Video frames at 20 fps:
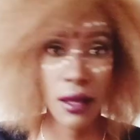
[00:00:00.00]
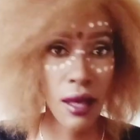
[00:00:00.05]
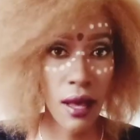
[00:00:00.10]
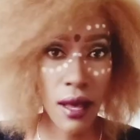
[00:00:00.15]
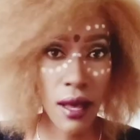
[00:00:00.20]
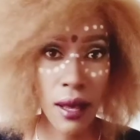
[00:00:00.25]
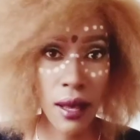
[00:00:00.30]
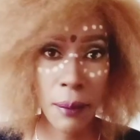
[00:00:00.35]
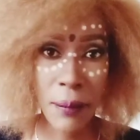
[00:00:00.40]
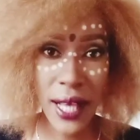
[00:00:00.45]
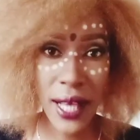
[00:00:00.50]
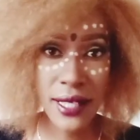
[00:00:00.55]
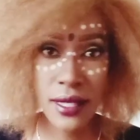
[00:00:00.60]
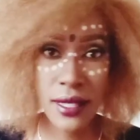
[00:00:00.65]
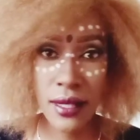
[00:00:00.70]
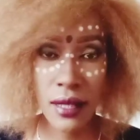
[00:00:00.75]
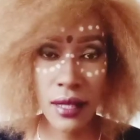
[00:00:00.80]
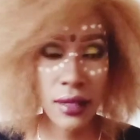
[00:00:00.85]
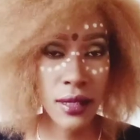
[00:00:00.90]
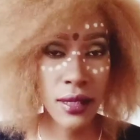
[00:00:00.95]
uh,
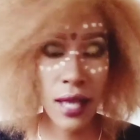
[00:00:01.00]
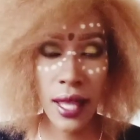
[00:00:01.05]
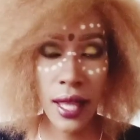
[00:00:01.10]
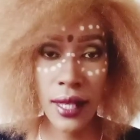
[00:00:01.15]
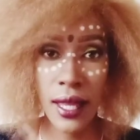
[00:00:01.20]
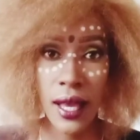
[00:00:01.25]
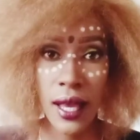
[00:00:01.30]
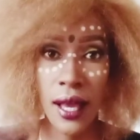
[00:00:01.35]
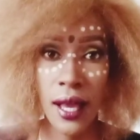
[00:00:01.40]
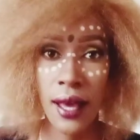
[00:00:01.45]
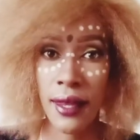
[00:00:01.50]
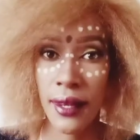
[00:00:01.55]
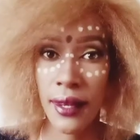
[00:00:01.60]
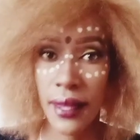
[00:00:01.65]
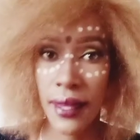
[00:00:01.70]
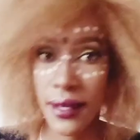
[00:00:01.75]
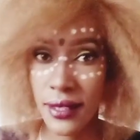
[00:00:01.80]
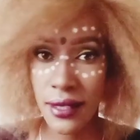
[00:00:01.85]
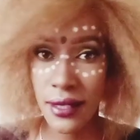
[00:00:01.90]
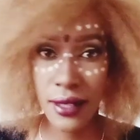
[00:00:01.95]
pastel color, a
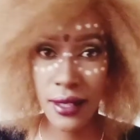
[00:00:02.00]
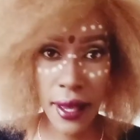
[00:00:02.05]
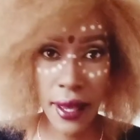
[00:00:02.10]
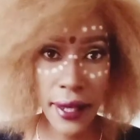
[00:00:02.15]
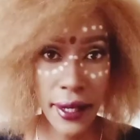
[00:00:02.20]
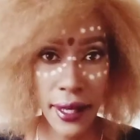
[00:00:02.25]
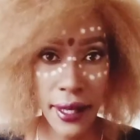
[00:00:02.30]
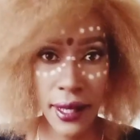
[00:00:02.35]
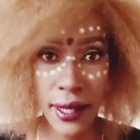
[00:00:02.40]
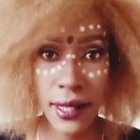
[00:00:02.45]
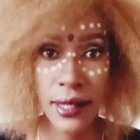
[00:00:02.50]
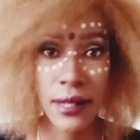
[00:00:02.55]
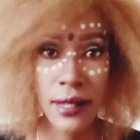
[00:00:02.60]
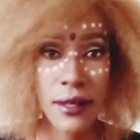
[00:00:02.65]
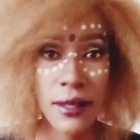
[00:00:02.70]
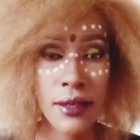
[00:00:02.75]
light color.